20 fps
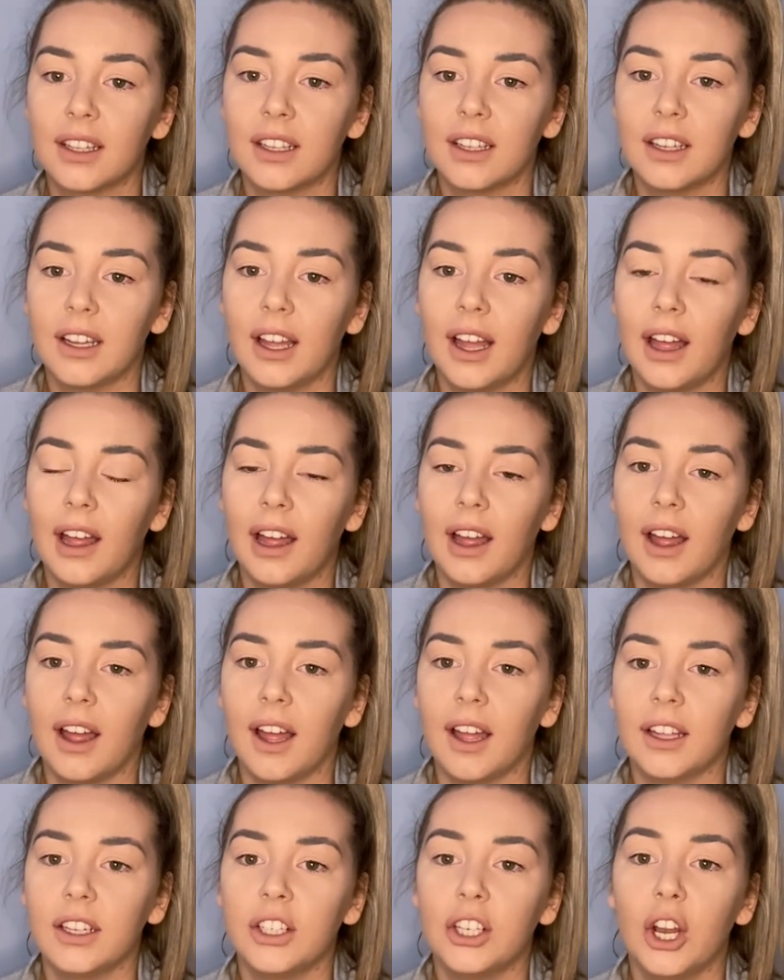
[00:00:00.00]

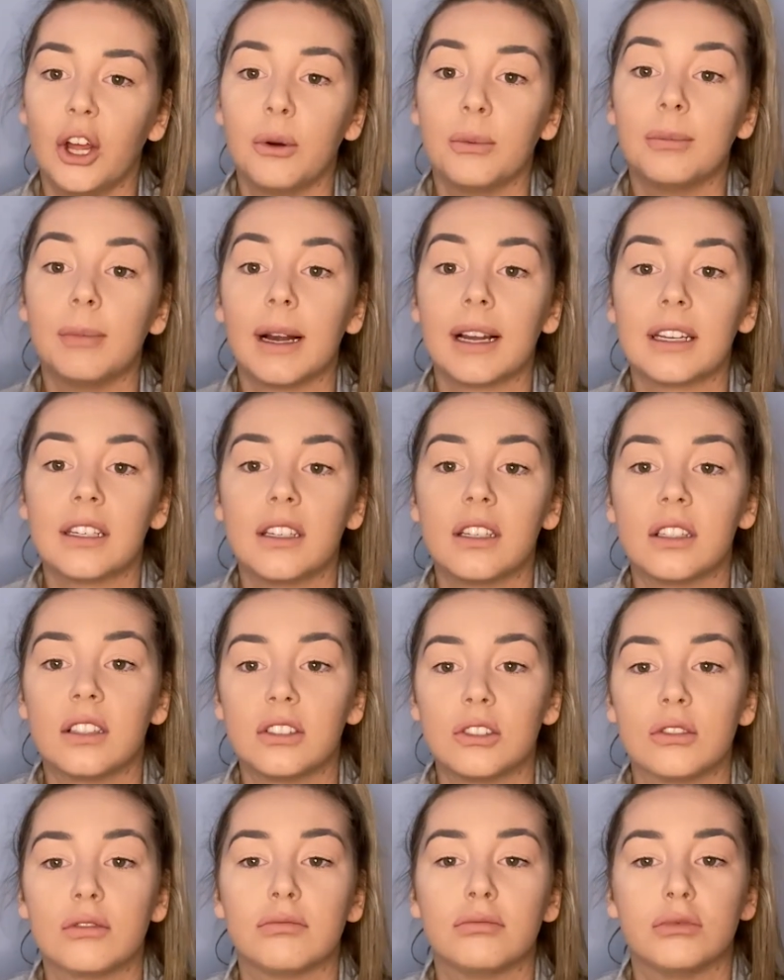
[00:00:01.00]
my
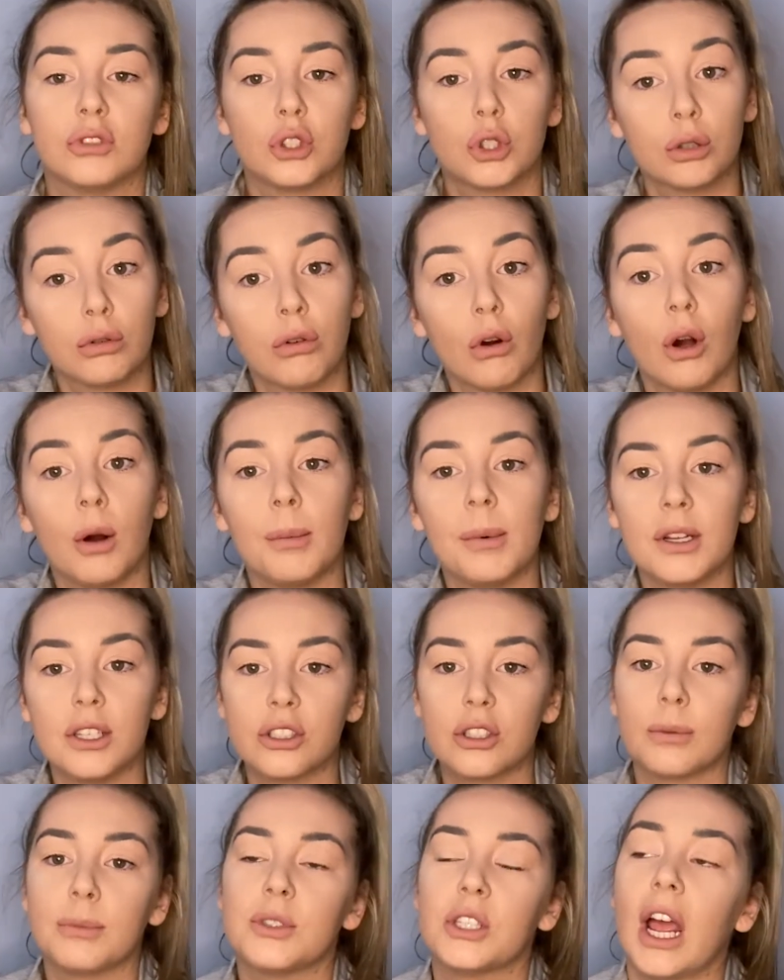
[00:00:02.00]
trauma
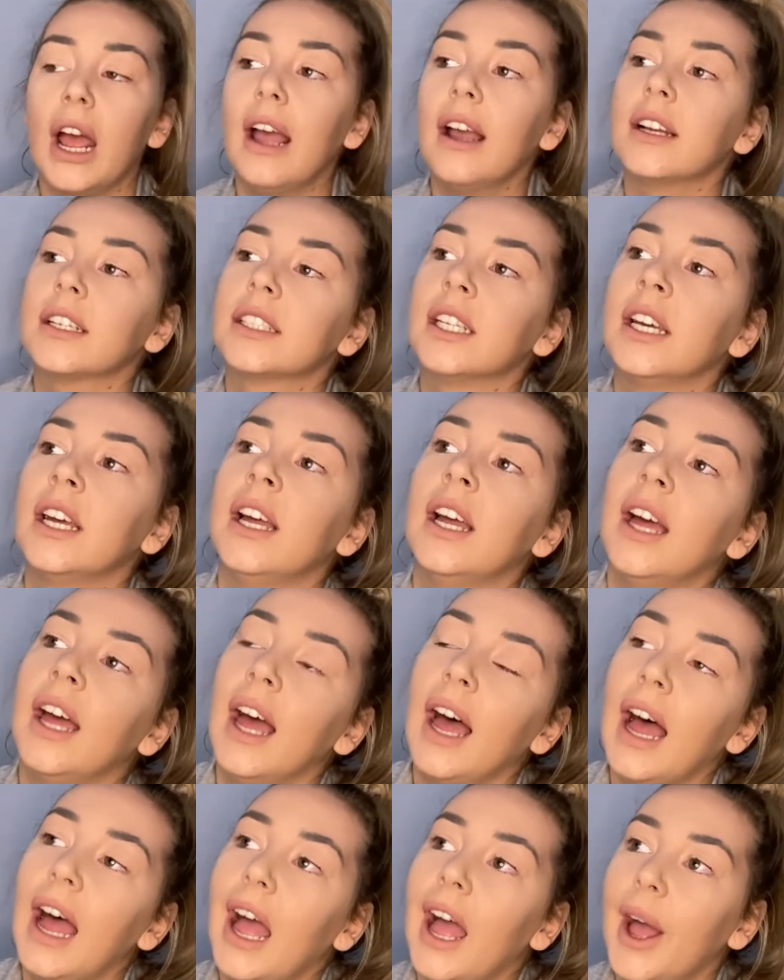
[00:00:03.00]
subject,
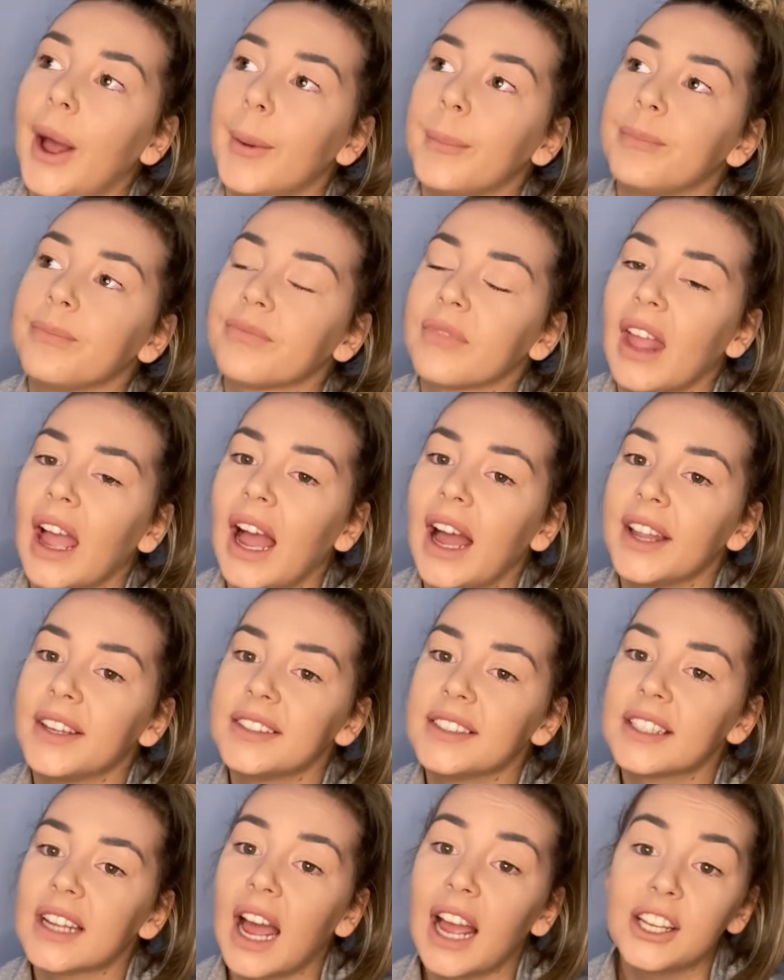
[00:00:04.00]

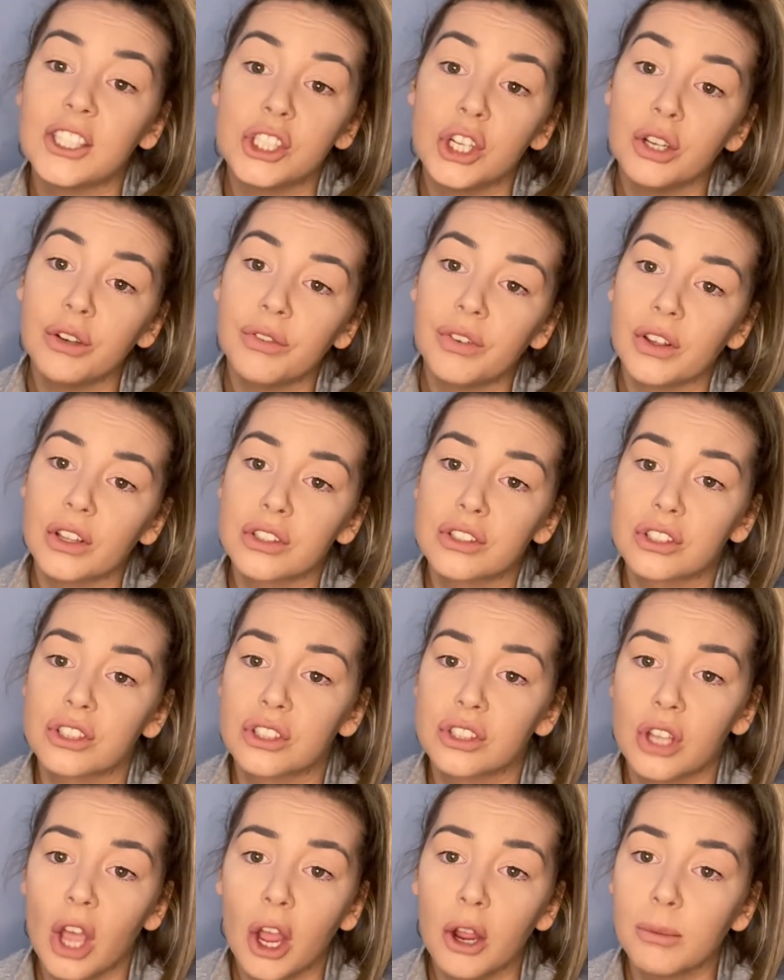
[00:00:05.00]
and I do feel
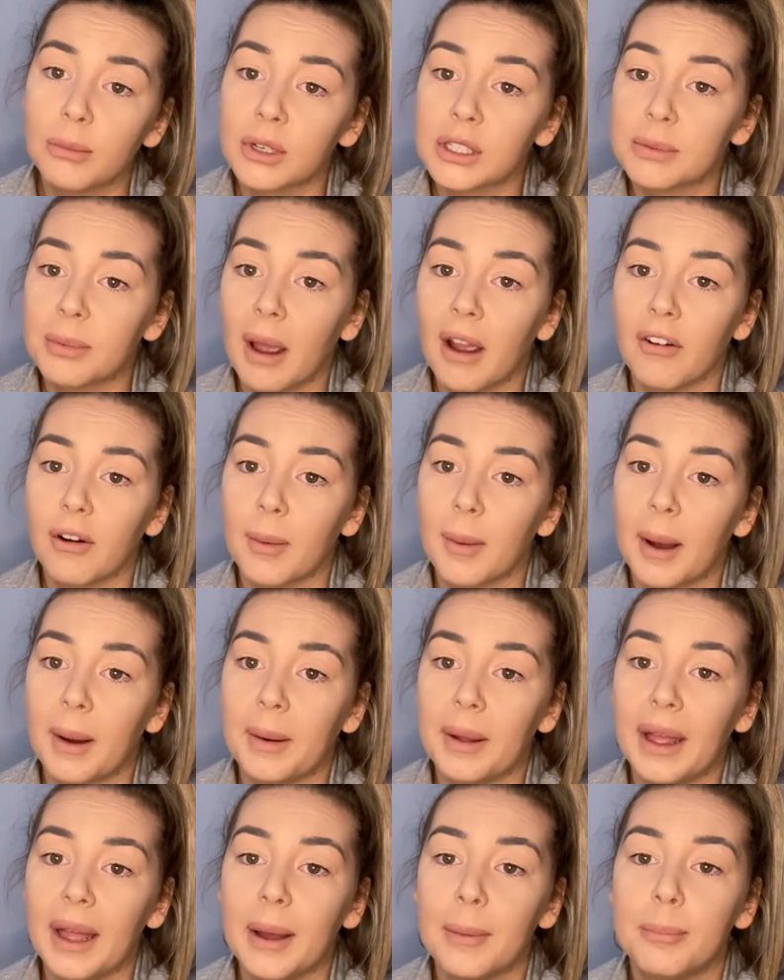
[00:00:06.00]
so much better about
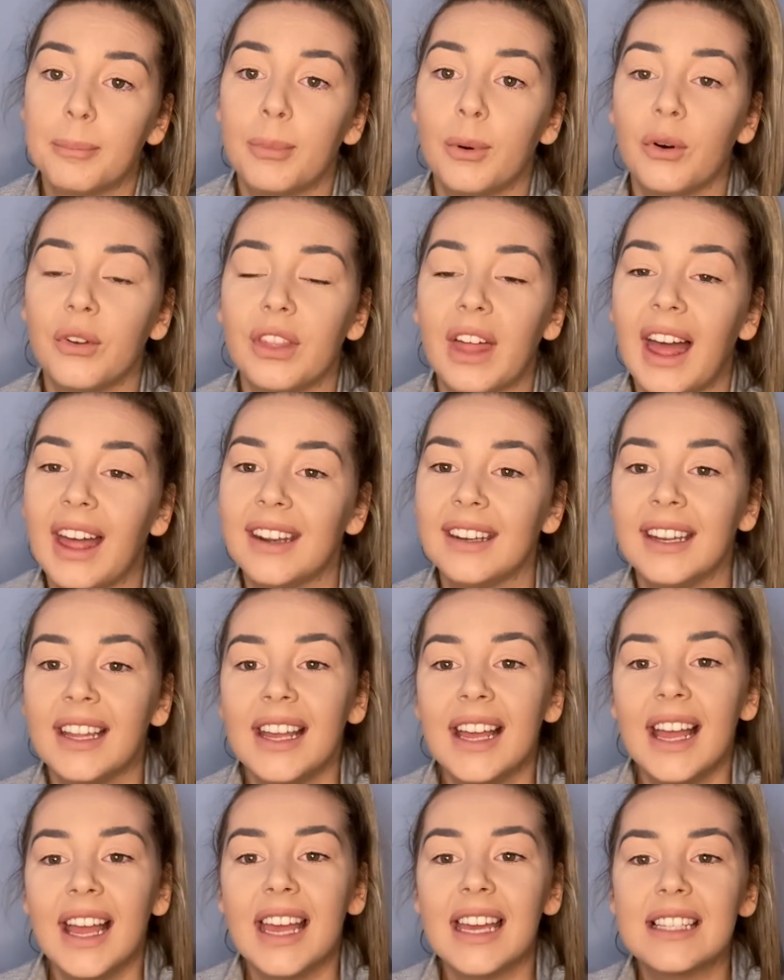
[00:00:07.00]
it, but then
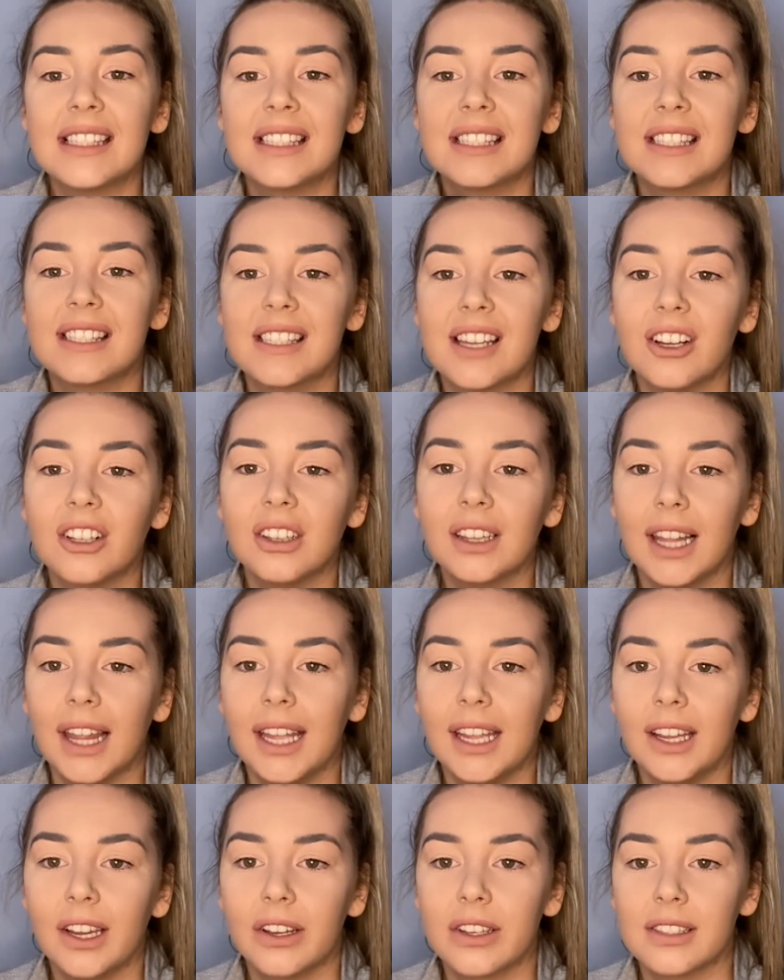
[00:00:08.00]
it still
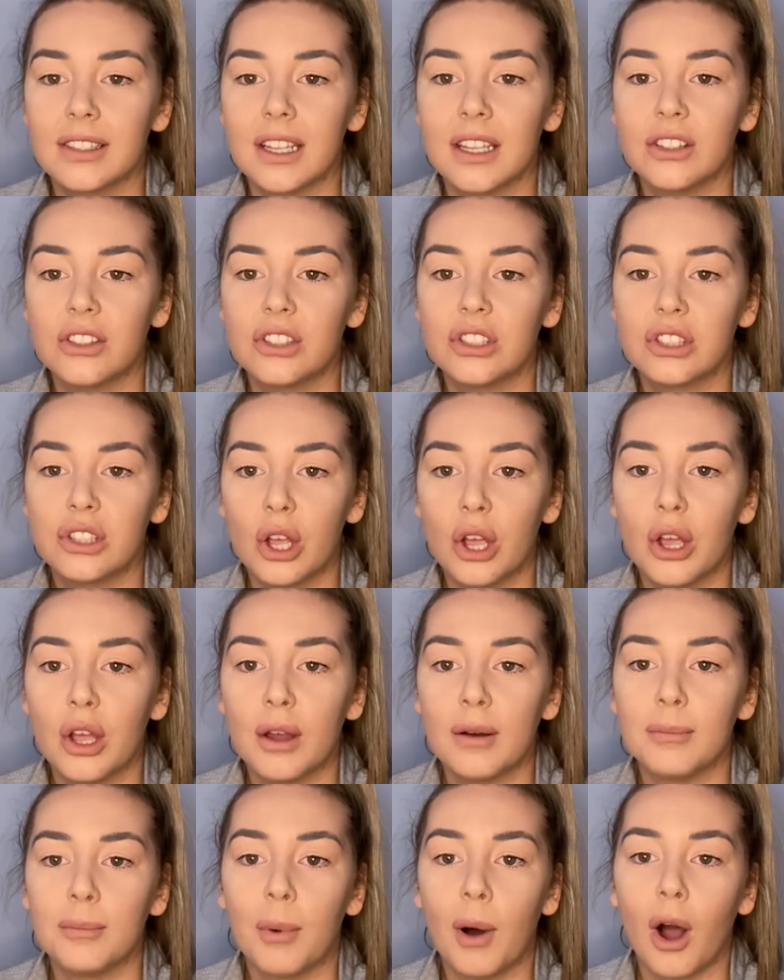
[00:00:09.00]
lingers in
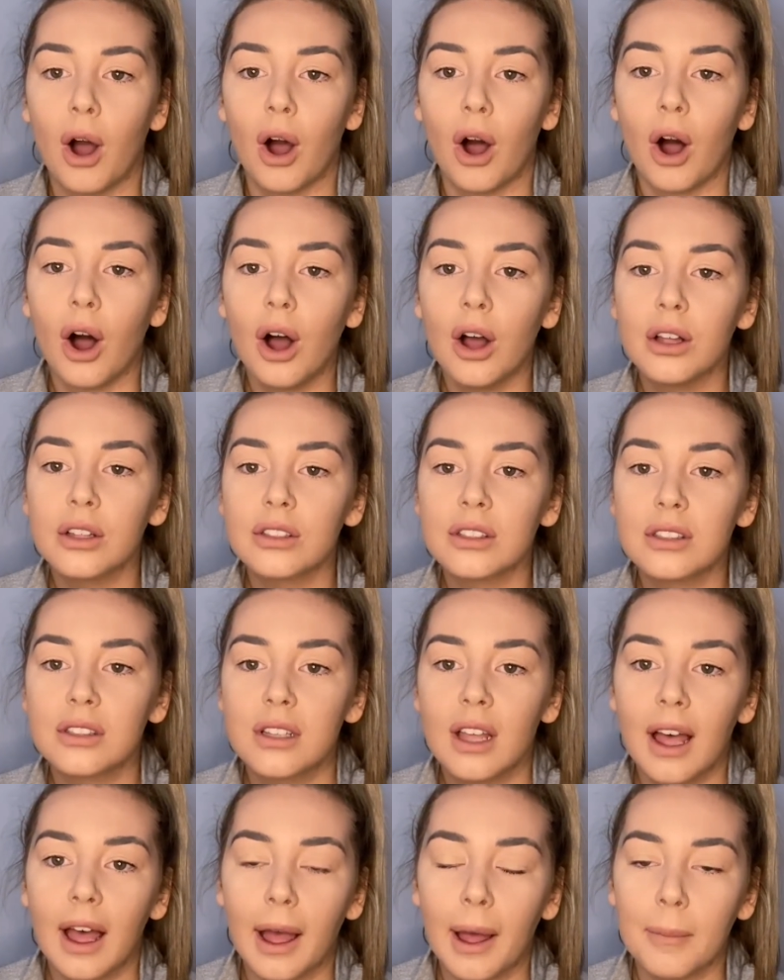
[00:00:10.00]
certain parts
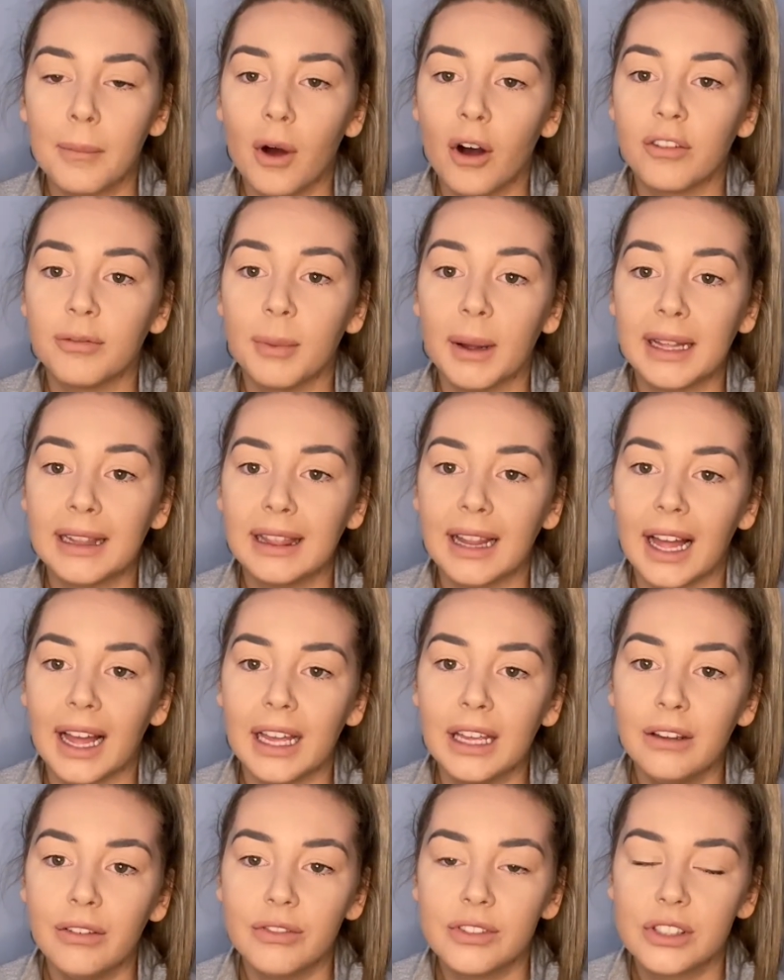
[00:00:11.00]
of my
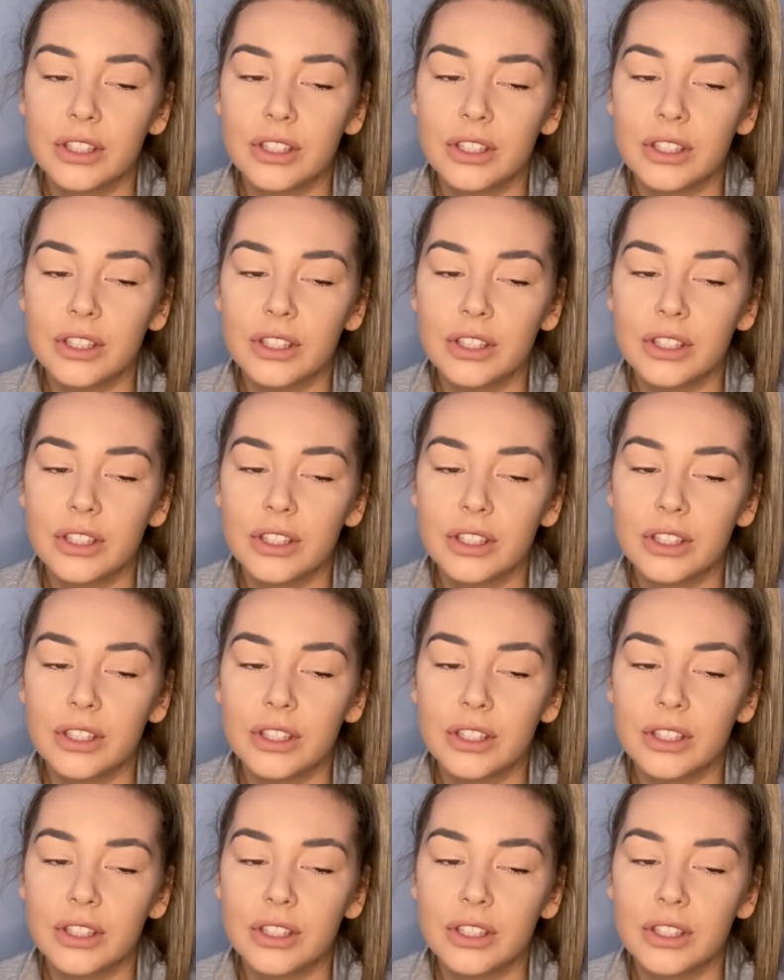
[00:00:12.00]
life. So